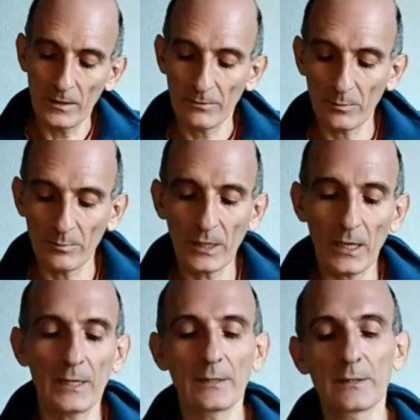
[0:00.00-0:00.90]
from
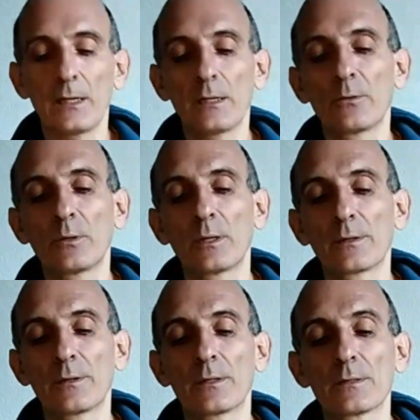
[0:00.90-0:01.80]
behind I do
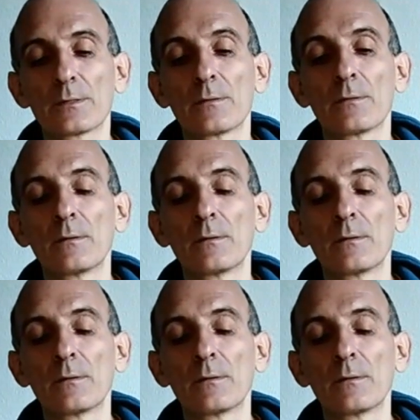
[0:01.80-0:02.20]
like this.